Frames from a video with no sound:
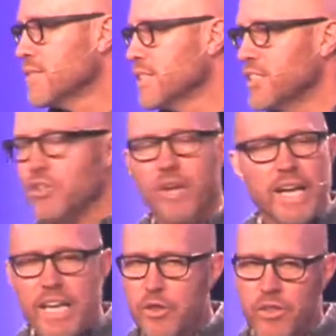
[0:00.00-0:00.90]
Is there
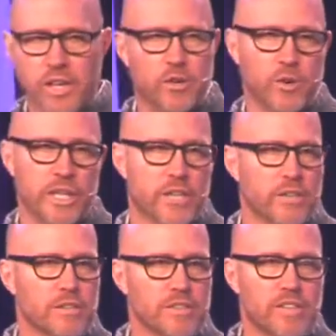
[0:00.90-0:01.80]
anything
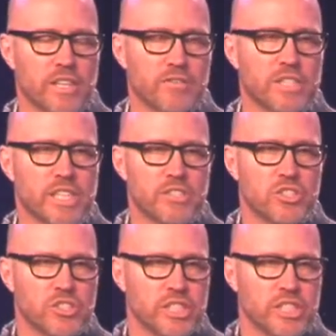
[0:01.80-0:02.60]
greater than the invitation